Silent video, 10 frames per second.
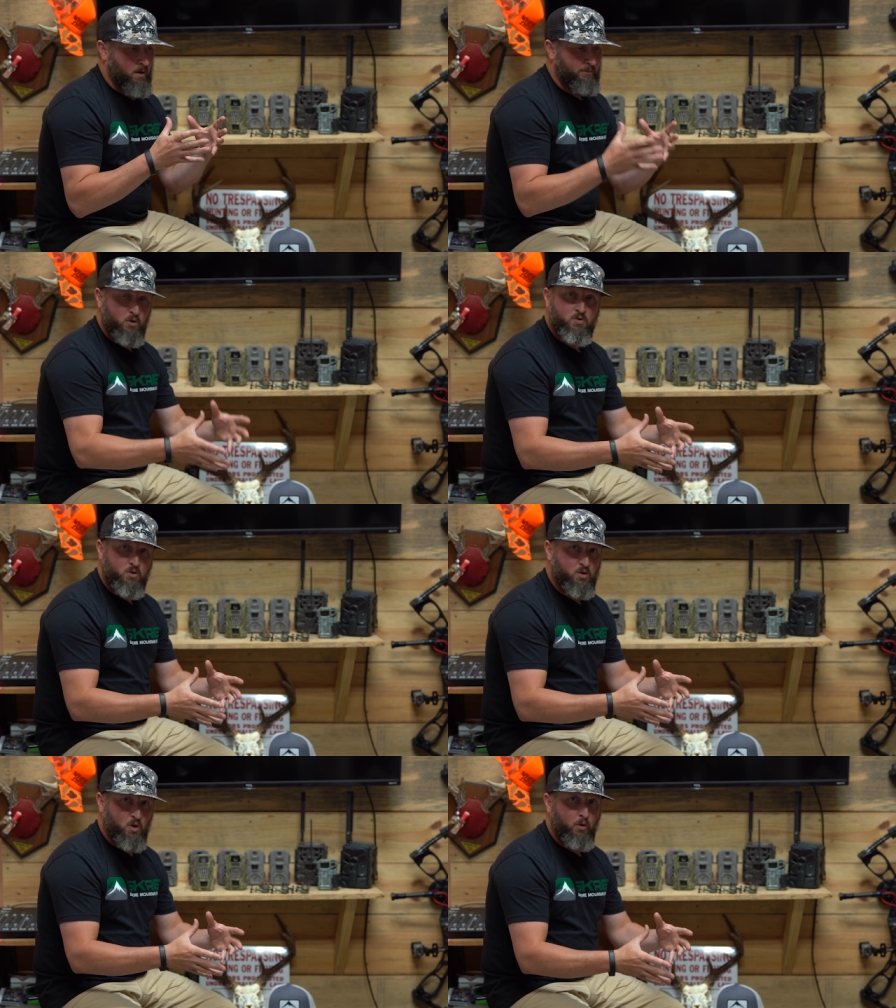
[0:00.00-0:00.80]
a food
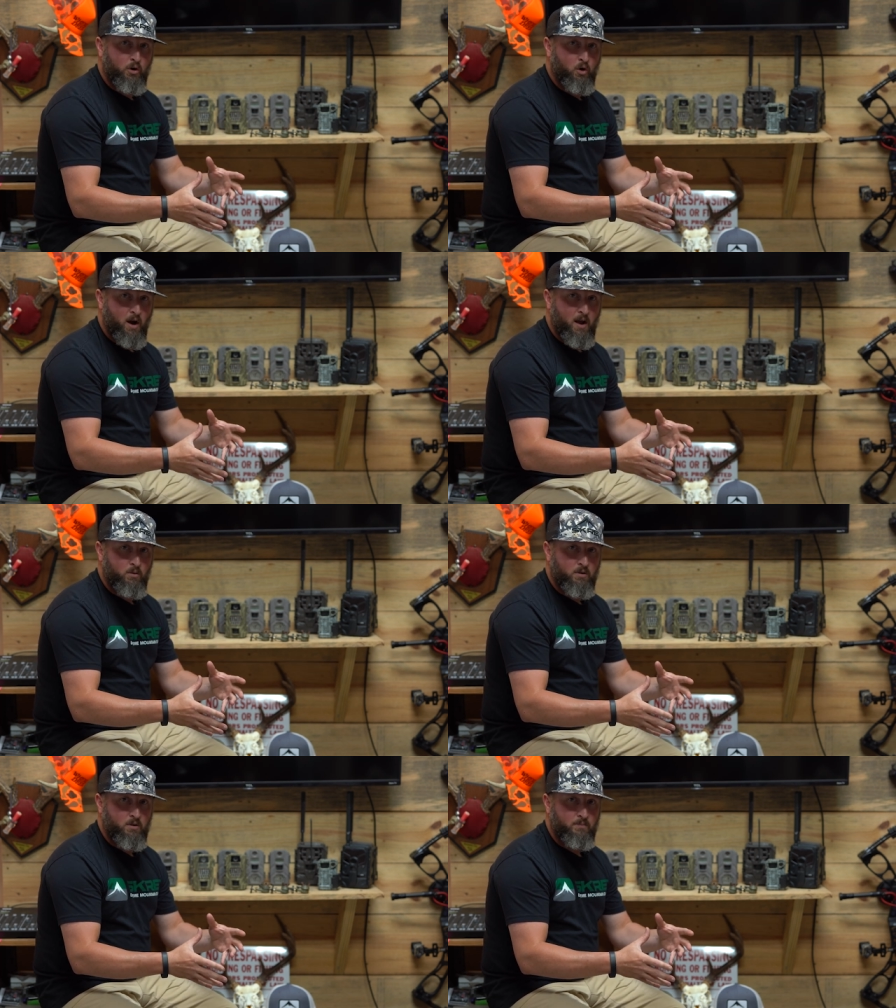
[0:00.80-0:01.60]
source on the
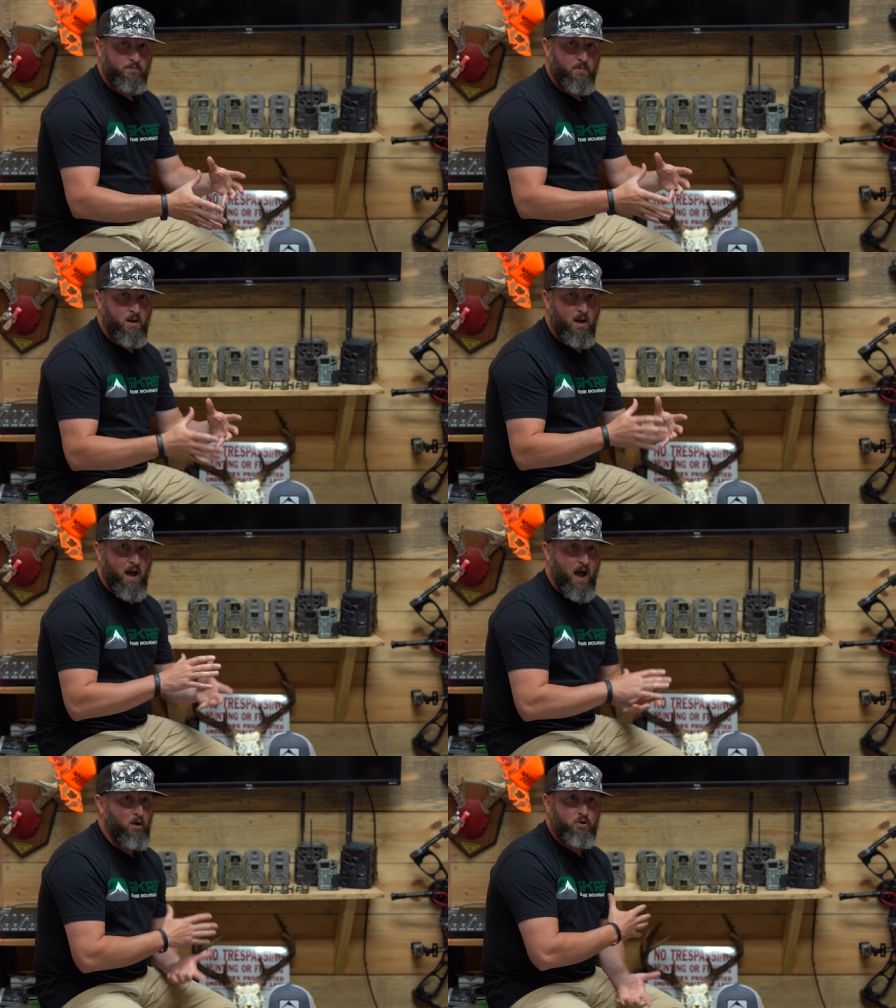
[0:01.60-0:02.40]
ground,
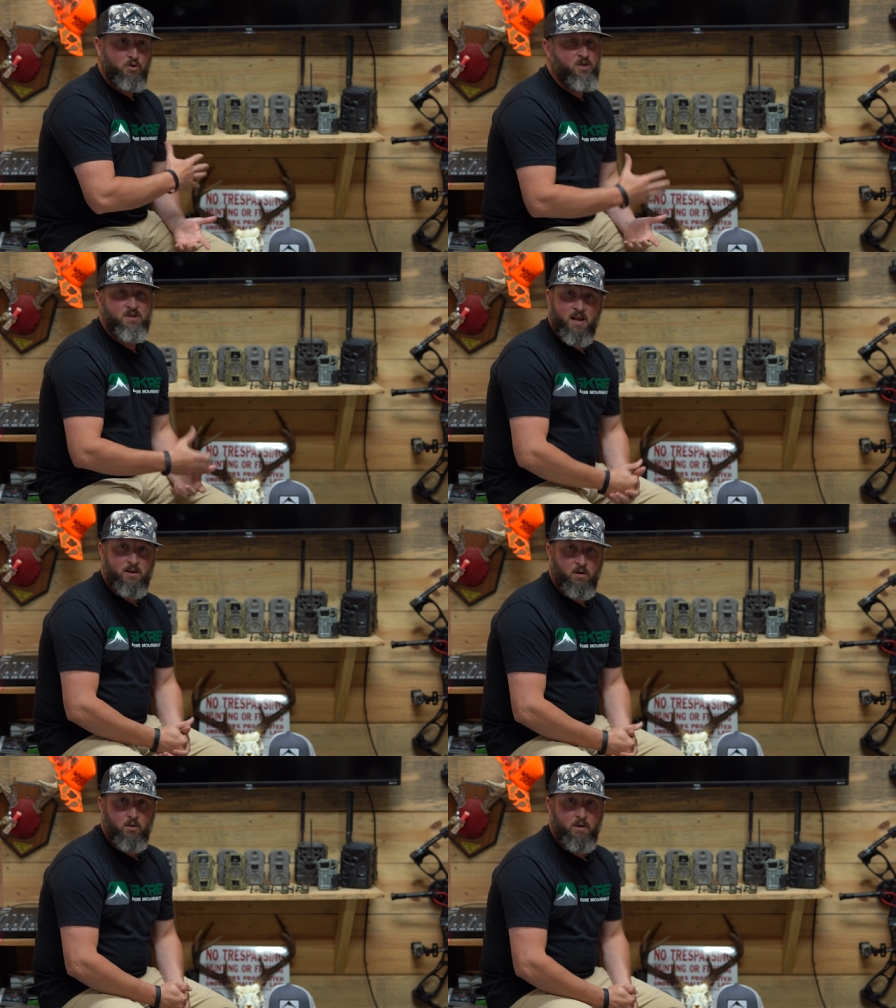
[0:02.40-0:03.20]
I'll use a
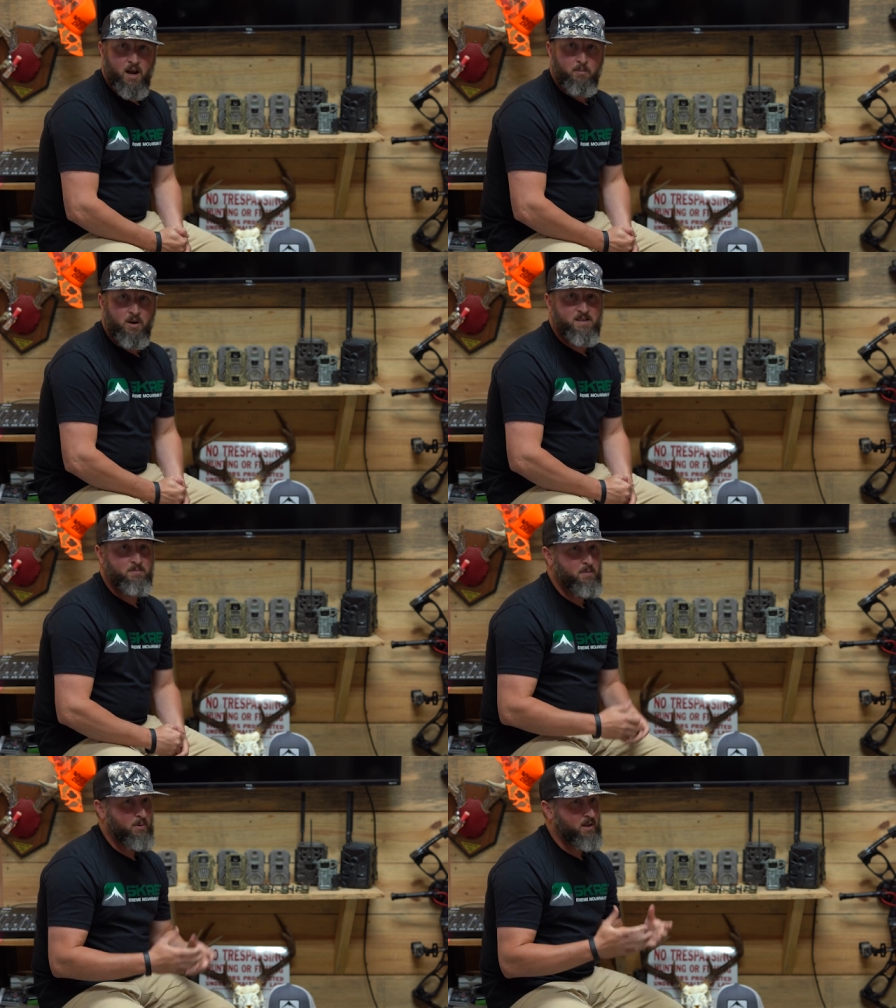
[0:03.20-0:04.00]
standalone camera because I'm
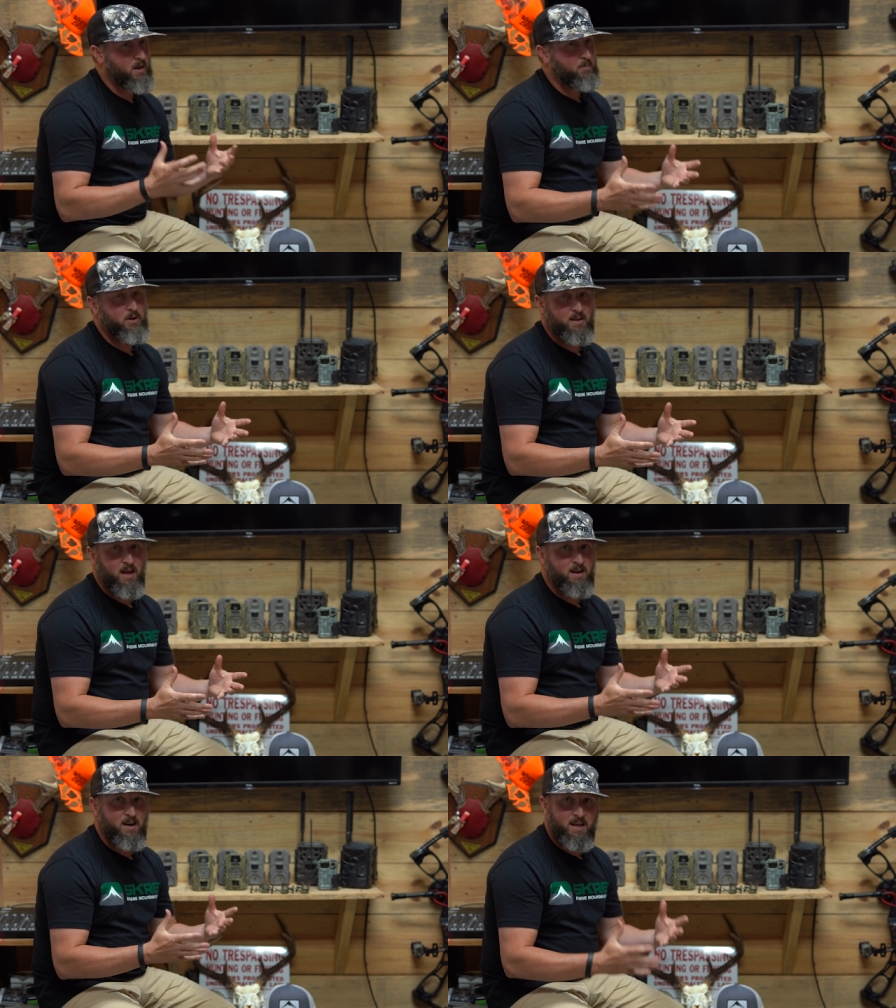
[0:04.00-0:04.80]
typically gonna put
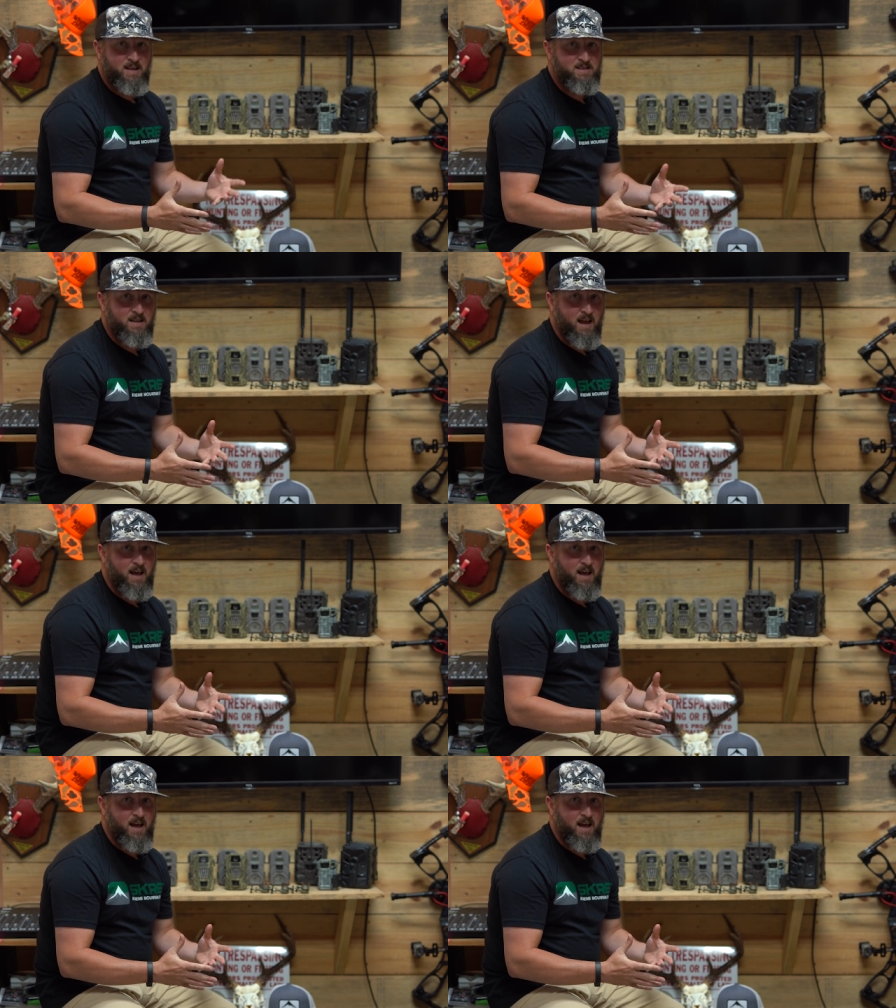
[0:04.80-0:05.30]
that in an easy to